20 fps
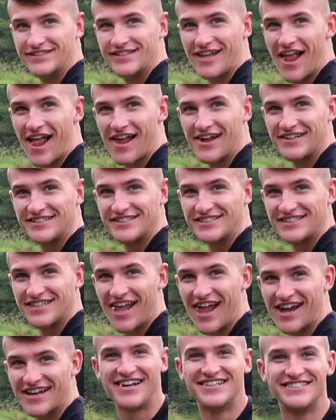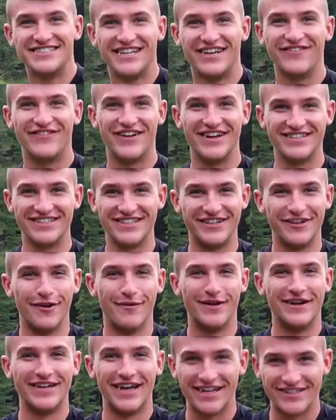Yeah, I'm good. If you guys didn't
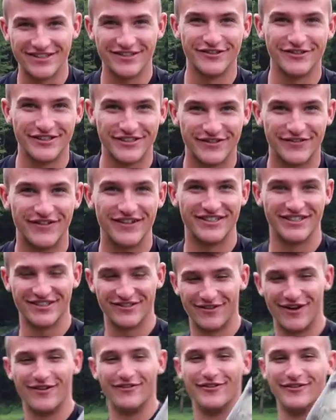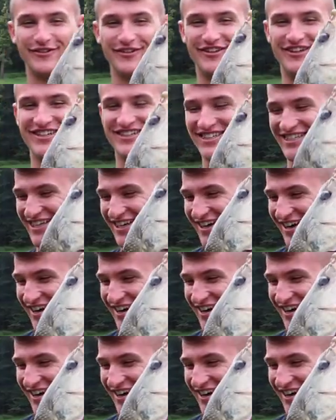know my dad's allergic to fish, that's why I'm doing this.